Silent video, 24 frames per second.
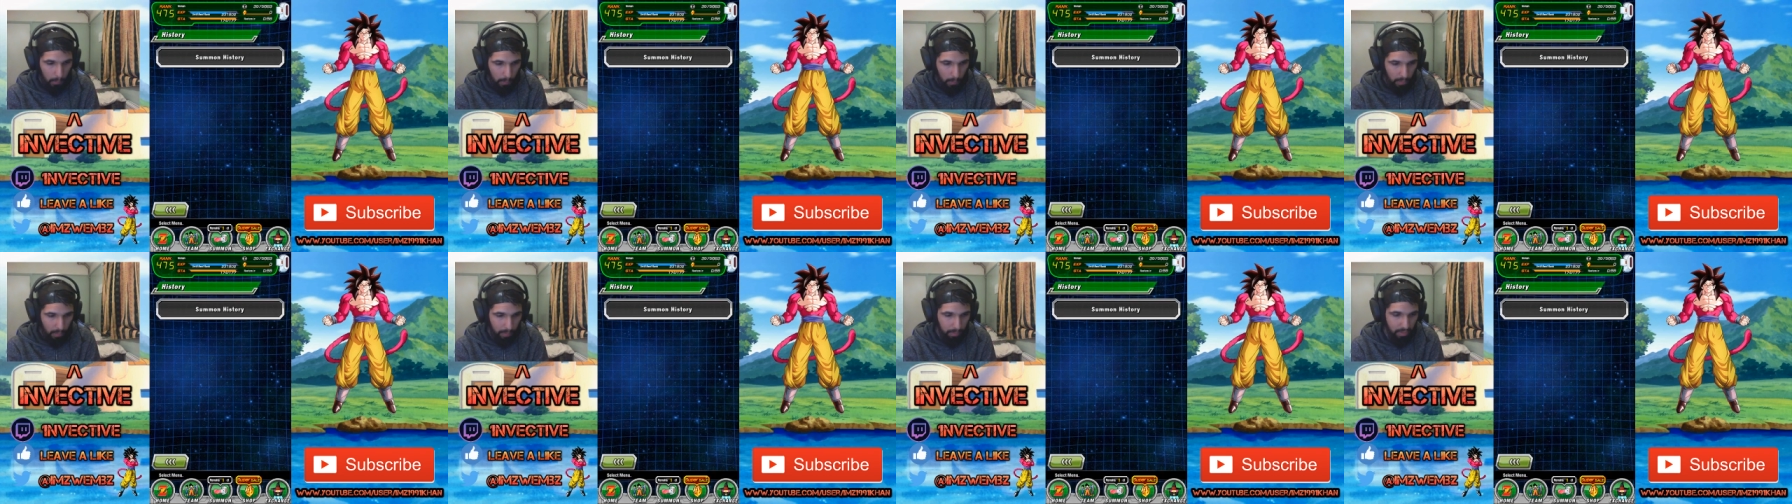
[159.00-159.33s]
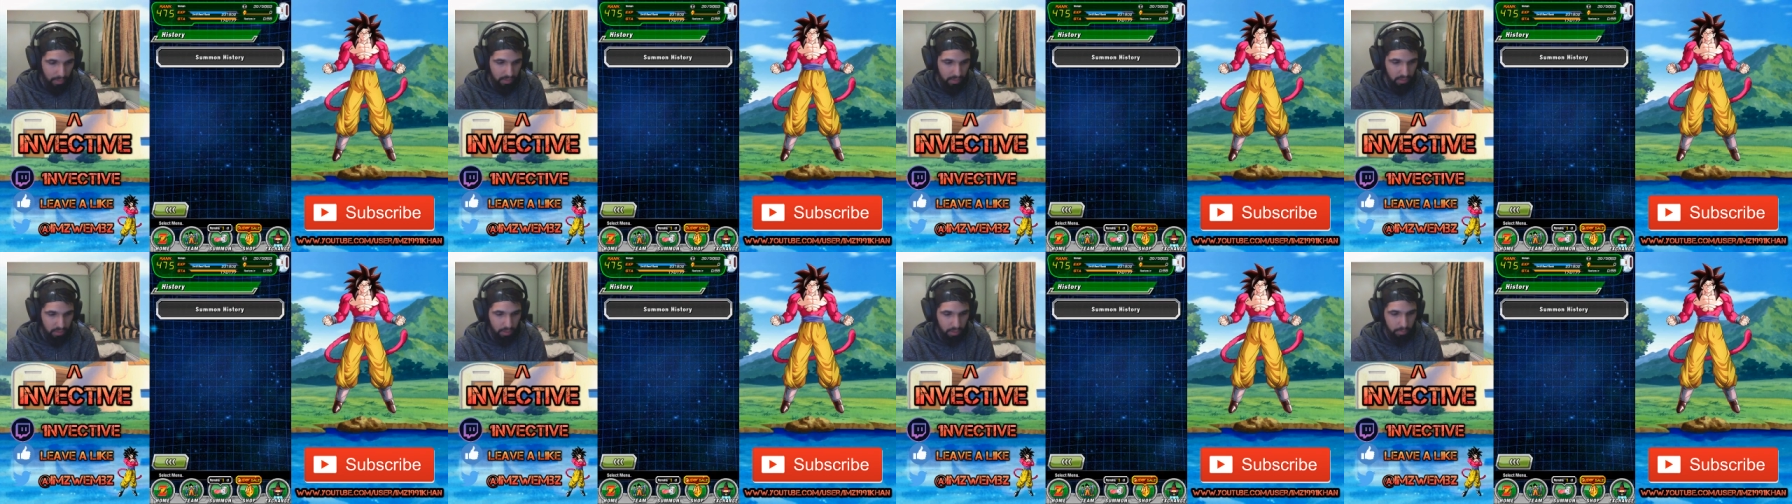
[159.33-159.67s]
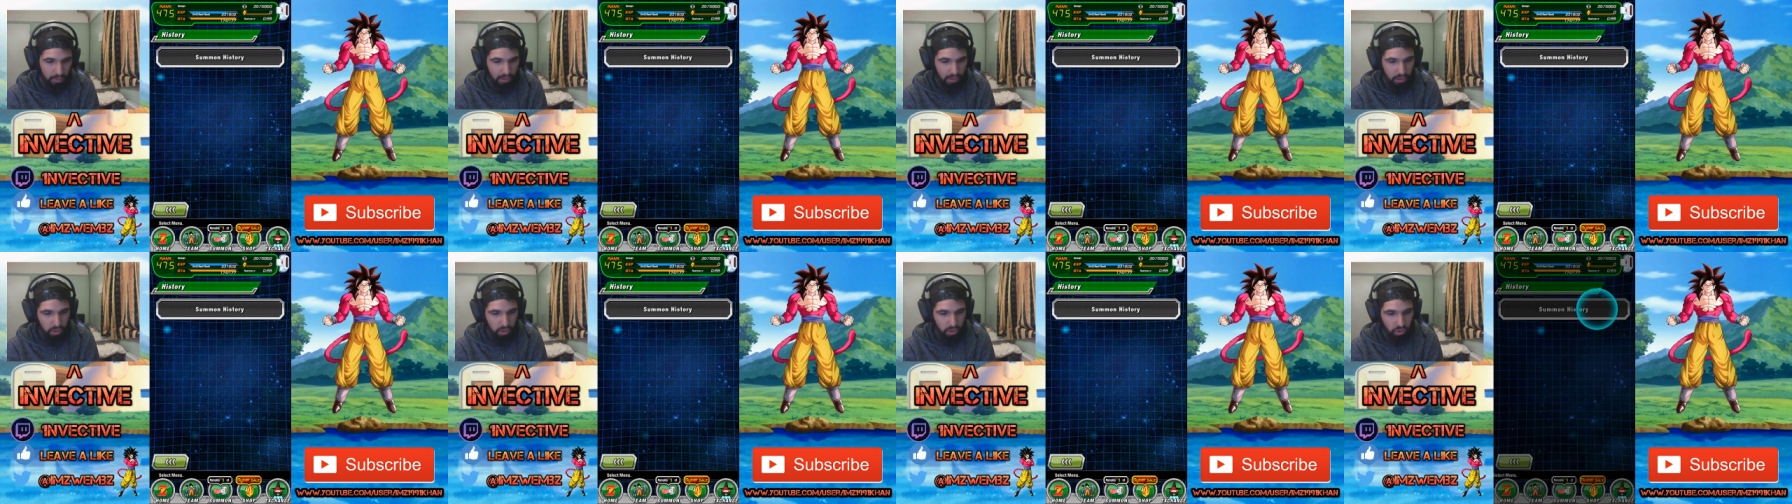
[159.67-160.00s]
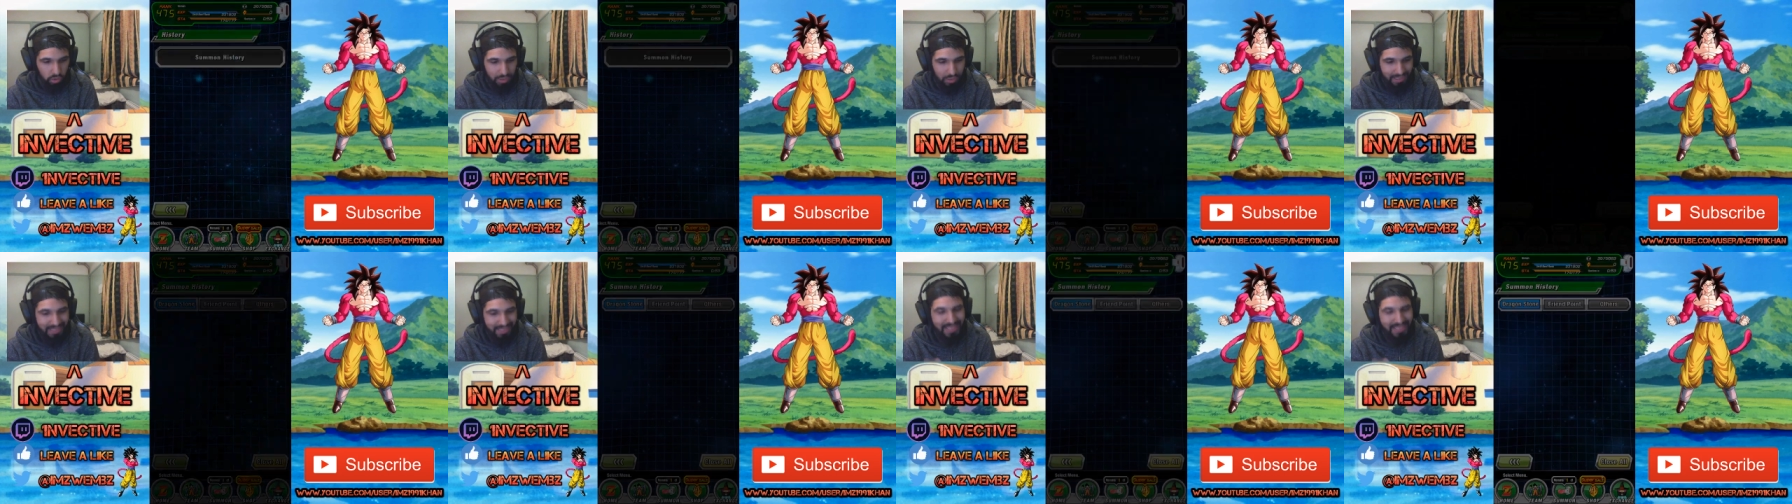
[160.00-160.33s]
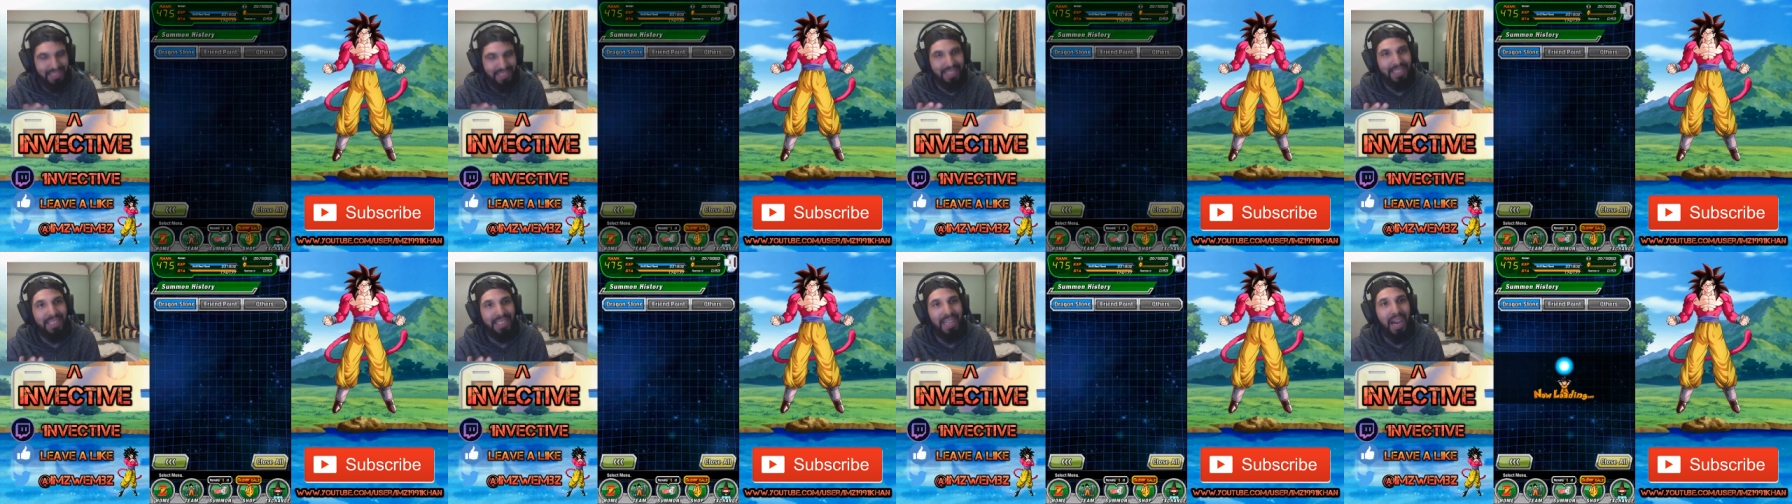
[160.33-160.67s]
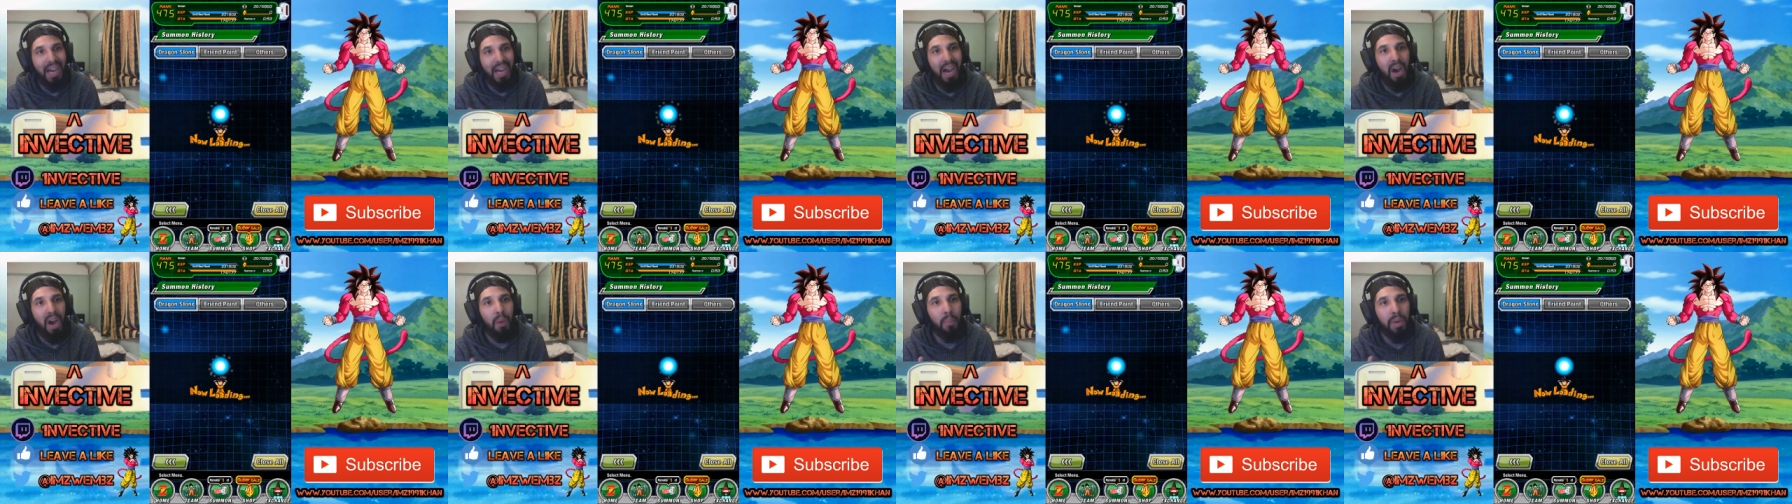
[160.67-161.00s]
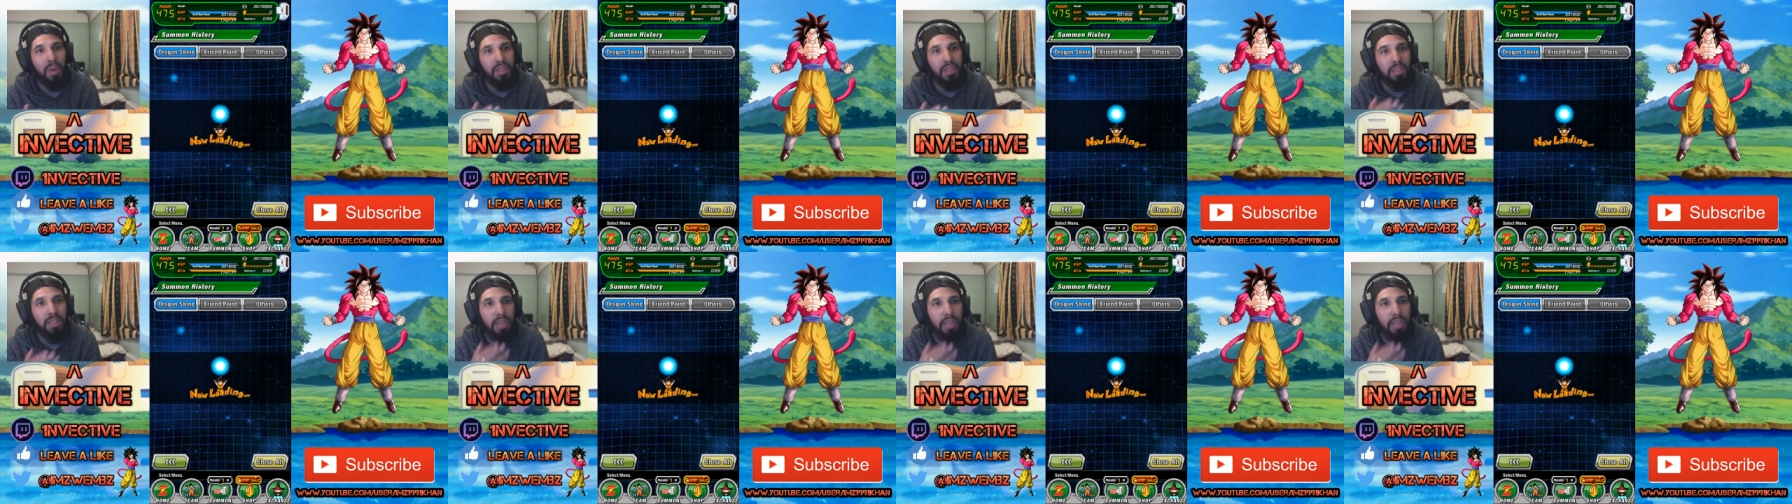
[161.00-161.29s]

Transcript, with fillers: On oh, my summon history. This is how much